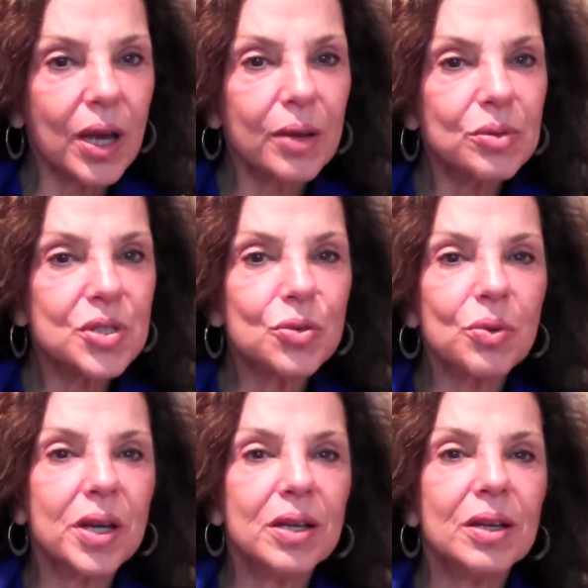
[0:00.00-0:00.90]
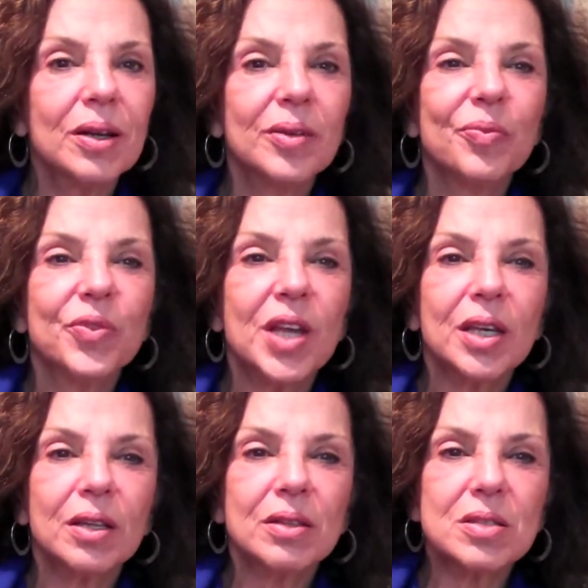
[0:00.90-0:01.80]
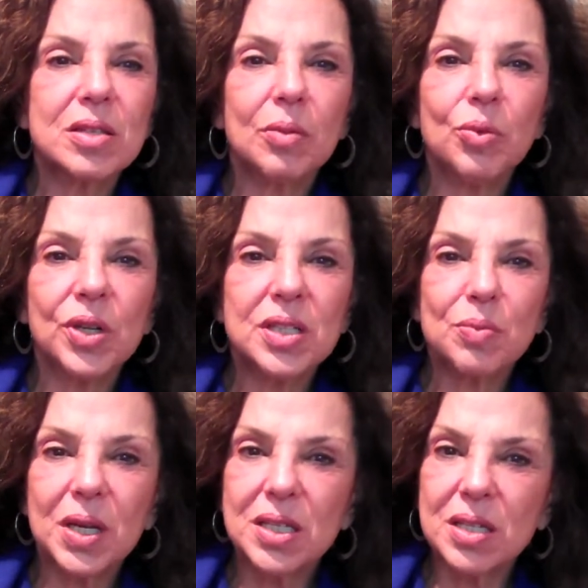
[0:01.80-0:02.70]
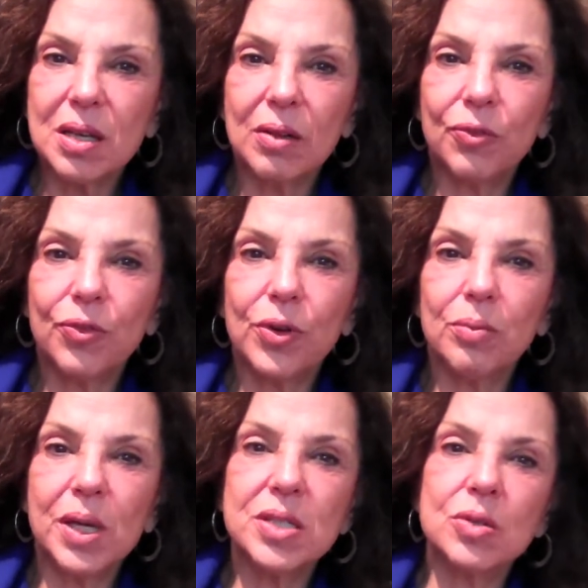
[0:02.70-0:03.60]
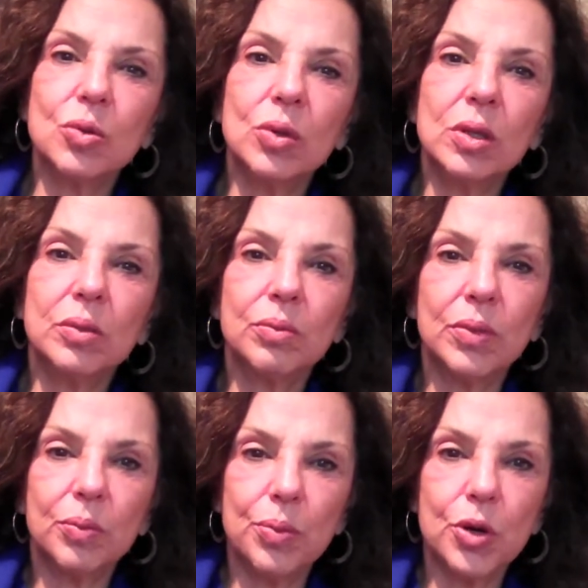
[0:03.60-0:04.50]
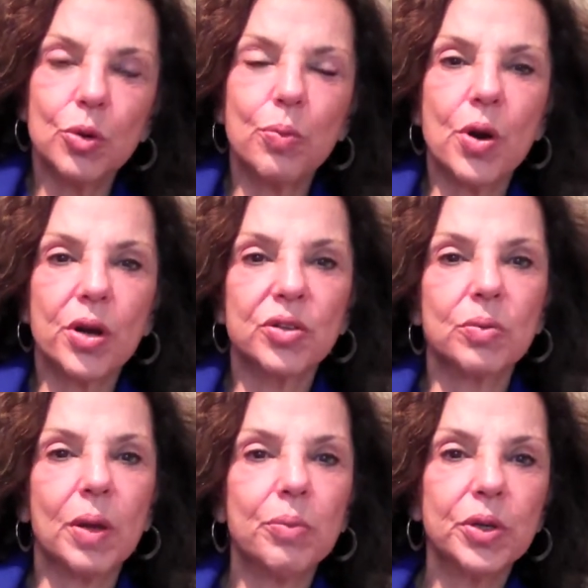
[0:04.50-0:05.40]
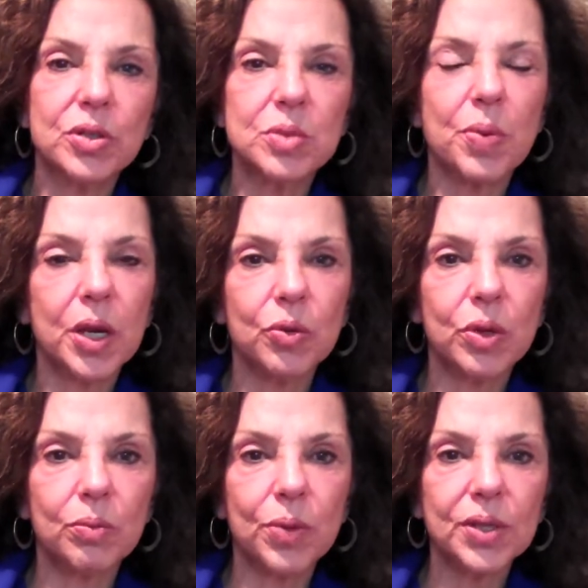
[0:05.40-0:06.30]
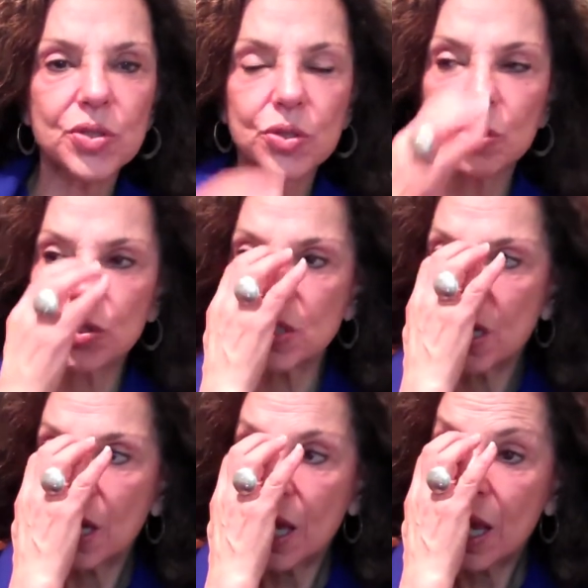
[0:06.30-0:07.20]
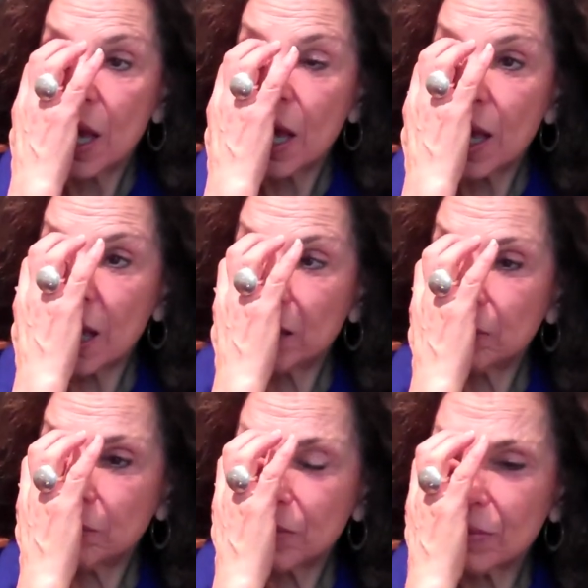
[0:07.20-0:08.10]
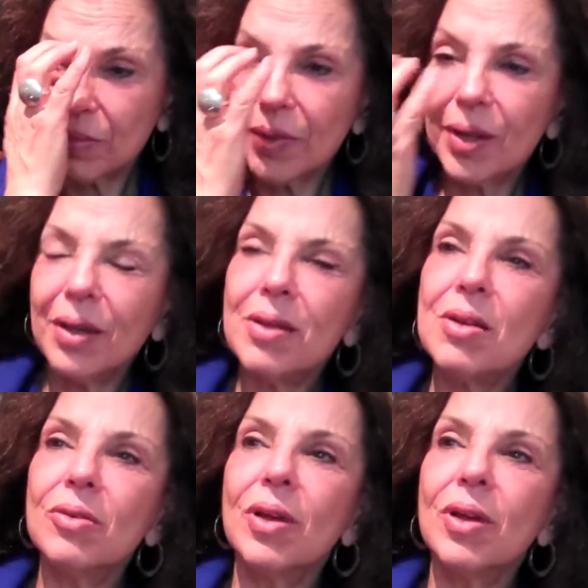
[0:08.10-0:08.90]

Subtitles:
I was already taking the subways myself from my school in Borough Park to my parents' bakery in Bensonhurst. And, you know,